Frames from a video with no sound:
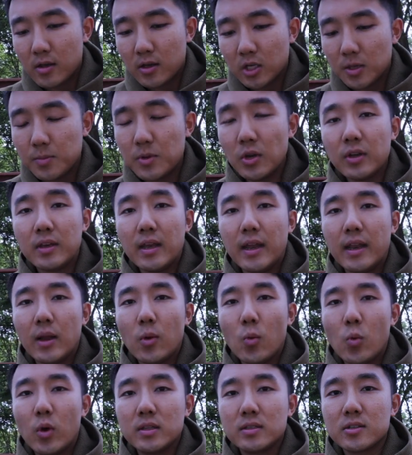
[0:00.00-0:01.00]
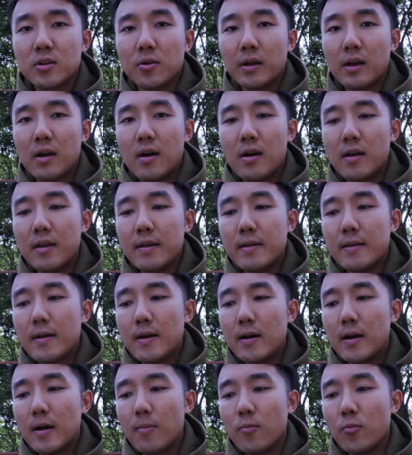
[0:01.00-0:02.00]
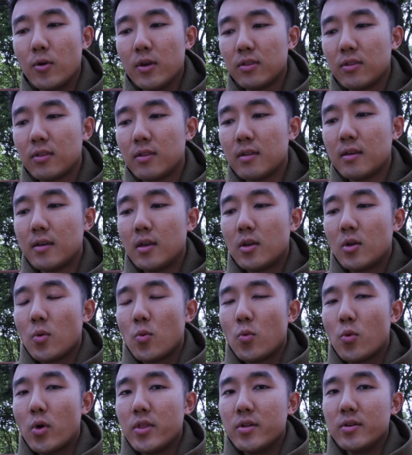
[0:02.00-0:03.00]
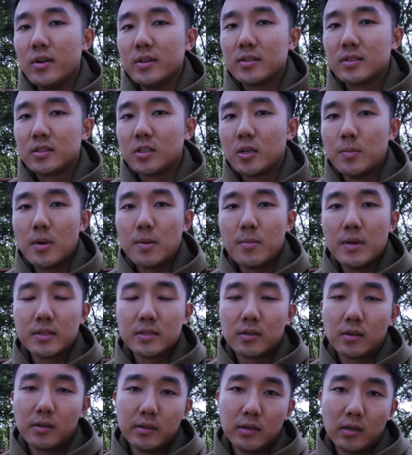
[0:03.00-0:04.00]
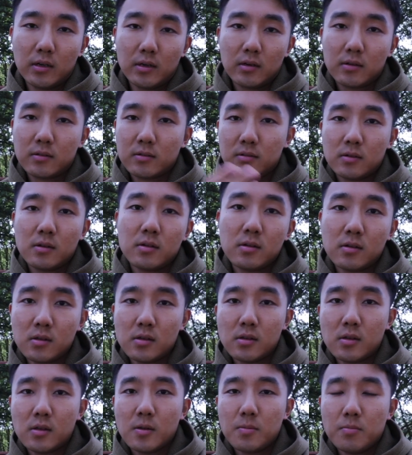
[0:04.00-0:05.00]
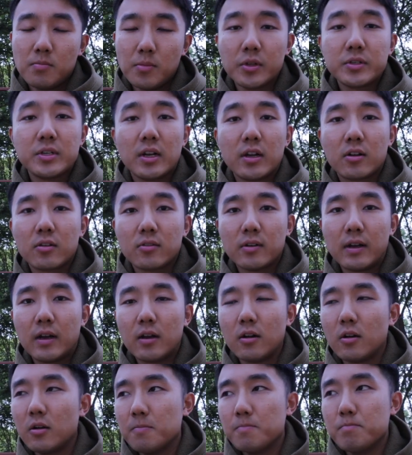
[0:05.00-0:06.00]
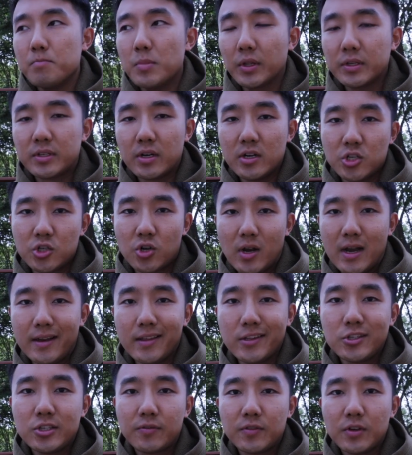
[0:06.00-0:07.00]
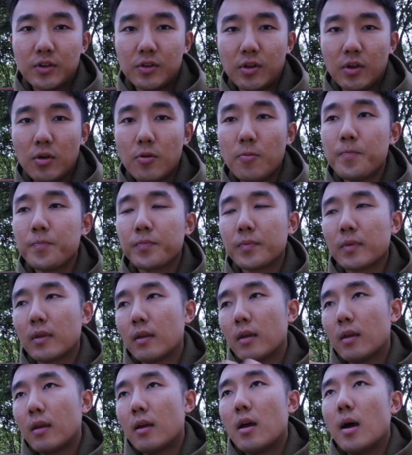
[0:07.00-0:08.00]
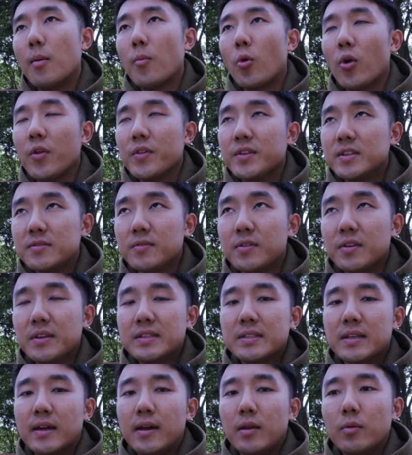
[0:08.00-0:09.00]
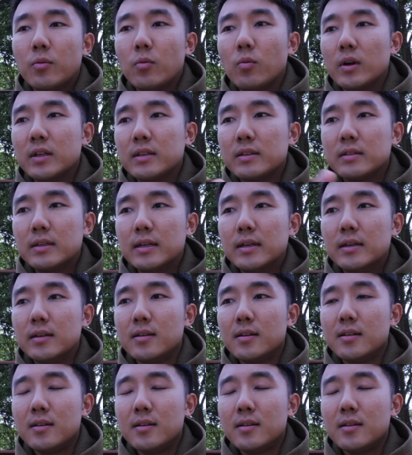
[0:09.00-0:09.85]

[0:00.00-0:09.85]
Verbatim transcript: communicating what's going on um, with whether it's commitments on your military career or military training that you have to do, um, or on the civilian side, what uh,